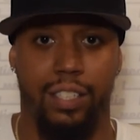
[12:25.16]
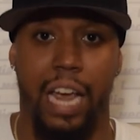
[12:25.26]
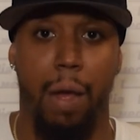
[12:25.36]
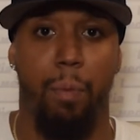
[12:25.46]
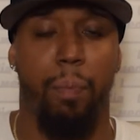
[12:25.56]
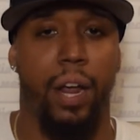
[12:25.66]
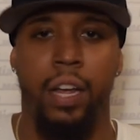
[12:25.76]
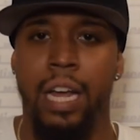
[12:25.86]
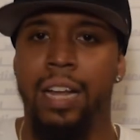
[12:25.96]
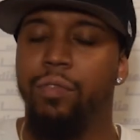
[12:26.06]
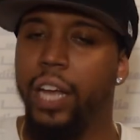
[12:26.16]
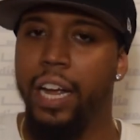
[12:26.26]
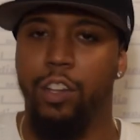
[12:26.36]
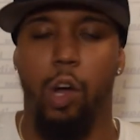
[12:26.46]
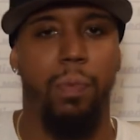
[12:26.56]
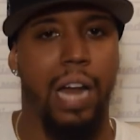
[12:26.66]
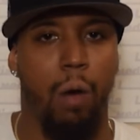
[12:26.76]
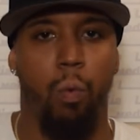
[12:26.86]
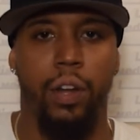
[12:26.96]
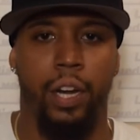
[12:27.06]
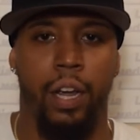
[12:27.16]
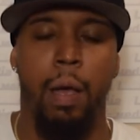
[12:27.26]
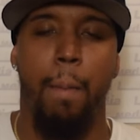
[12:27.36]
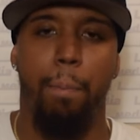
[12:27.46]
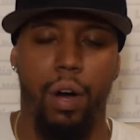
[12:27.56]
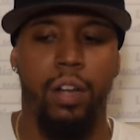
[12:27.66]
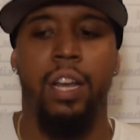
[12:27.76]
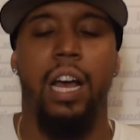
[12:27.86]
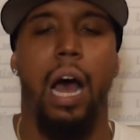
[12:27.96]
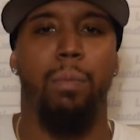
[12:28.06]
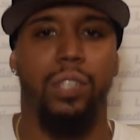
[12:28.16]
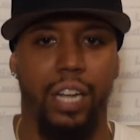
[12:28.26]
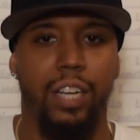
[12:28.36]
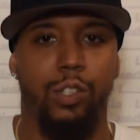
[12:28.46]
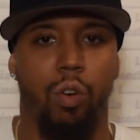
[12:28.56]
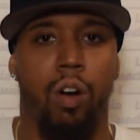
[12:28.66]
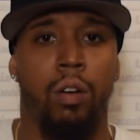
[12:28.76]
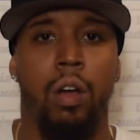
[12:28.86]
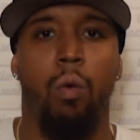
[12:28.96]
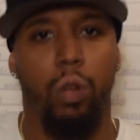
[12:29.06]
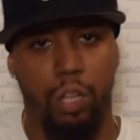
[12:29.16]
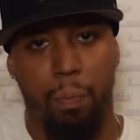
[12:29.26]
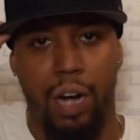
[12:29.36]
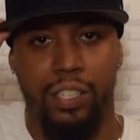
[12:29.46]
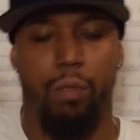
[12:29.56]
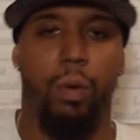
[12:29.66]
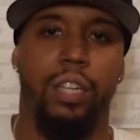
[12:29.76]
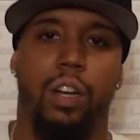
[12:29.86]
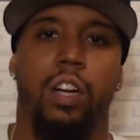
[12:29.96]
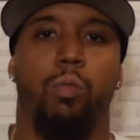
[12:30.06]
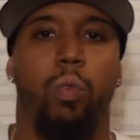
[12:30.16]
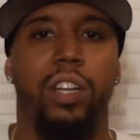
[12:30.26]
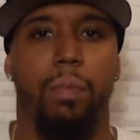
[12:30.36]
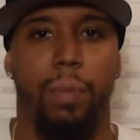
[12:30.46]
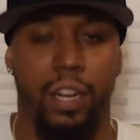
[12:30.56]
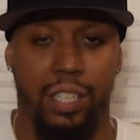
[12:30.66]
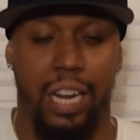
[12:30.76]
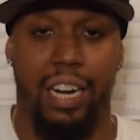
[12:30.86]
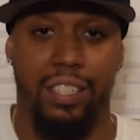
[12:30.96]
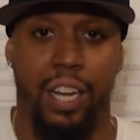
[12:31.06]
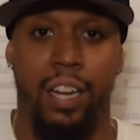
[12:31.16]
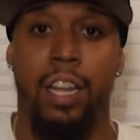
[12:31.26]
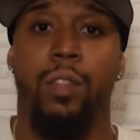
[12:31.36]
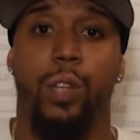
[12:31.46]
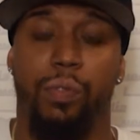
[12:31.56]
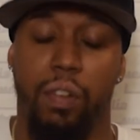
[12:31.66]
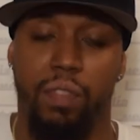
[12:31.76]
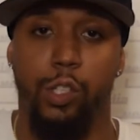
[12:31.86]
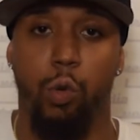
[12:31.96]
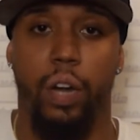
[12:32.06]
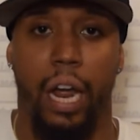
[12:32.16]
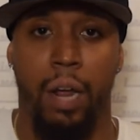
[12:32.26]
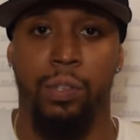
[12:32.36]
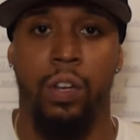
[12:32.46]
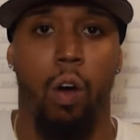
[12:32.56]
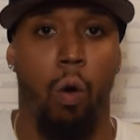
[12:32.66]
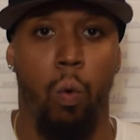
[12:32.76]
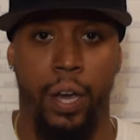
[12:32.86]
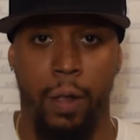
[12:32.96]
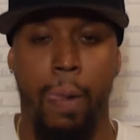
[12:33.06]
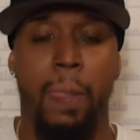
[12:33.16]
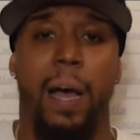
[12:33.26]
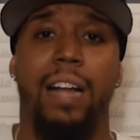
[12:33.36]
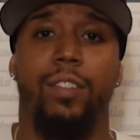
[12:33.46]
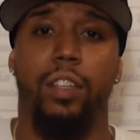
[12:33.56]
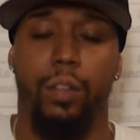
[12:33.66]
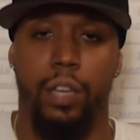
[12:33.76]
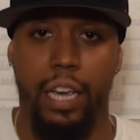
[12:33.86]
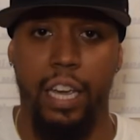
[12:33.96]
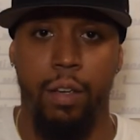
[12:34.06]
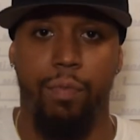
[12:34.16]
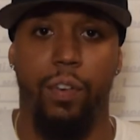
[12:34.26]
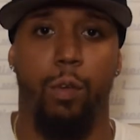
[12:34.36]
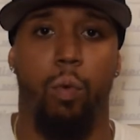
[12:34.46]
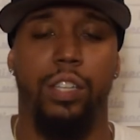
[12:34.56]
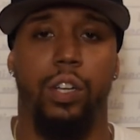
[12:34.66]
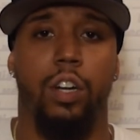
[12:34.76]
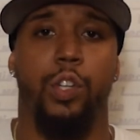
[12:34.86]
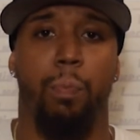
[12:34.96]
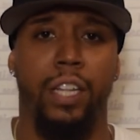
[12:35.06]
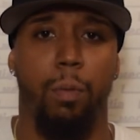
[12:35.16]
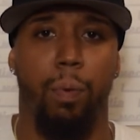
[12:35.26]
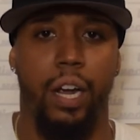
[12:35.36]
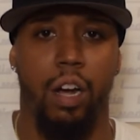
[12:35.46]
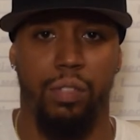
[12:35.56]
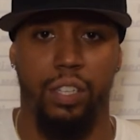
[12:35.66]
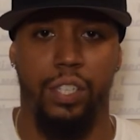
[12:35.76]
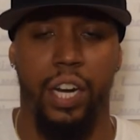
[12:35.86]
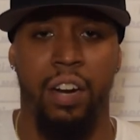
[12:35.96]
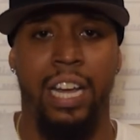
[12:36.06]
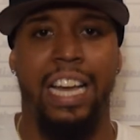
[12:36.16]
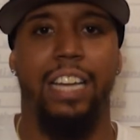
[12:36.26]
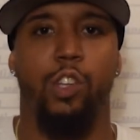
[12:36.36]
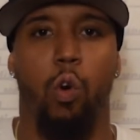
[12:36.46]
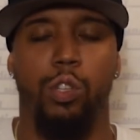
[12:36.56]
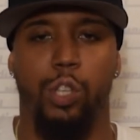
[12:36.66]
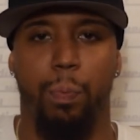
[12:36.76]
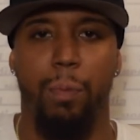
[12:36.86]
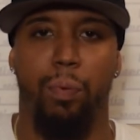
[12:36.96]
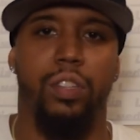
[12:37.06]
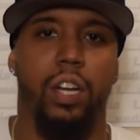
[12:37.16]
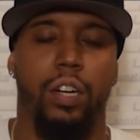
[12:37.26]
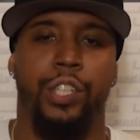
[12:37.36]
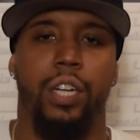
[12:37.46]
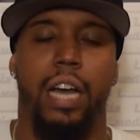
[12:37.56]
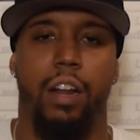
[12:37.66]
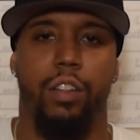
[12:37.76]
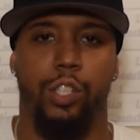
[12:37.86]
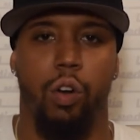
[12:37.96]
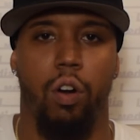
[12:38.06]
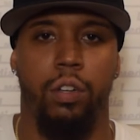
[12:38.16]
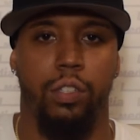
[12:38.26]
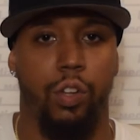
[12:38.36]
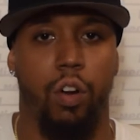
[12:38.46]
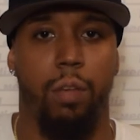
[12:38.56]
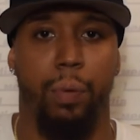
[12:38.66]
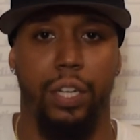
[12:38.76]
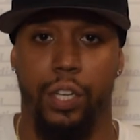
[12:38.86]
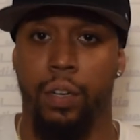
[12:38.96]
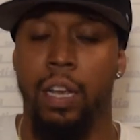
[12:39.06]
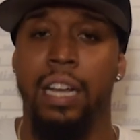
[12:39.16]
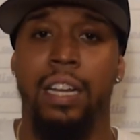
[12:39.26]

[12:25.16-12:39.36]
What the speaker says: Tampa Bay. They end up not winning it, but I'm going to stay strong with the Boston Red Sox. Reason being is, like I said, there's 52 games away. I think the key for the Red Sox to make the playoffs this year is going to be production out of the starting pitching.